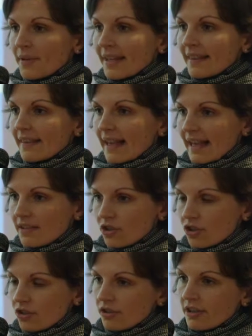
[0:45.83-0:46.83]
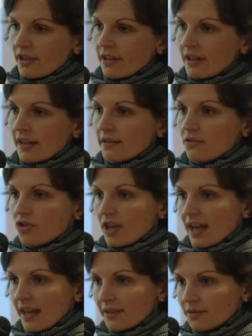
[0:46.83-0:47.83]
national,
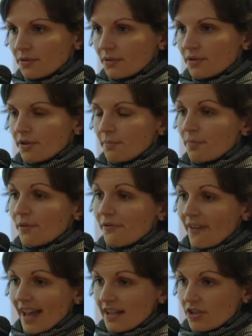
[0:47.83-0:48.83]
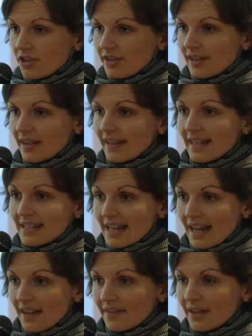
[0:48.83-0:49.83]
gender, professional, and
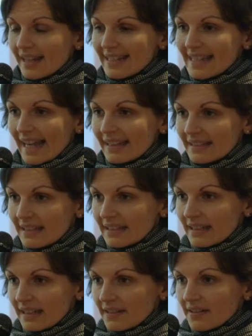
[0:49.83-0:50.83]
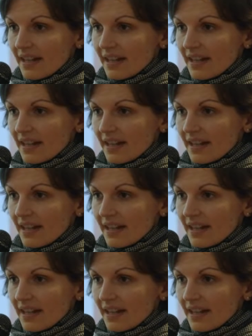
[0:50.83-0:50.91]
other identities.